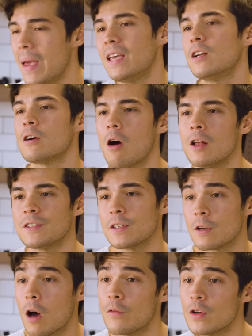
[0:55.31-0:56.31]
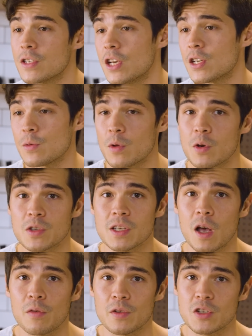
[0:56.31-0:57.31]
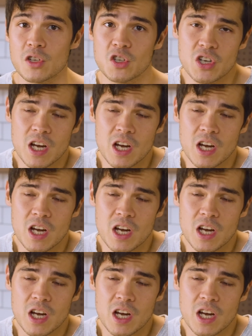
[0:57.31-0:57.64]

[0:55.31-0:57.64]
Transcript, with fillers: Make it a constant conversation with yourself and just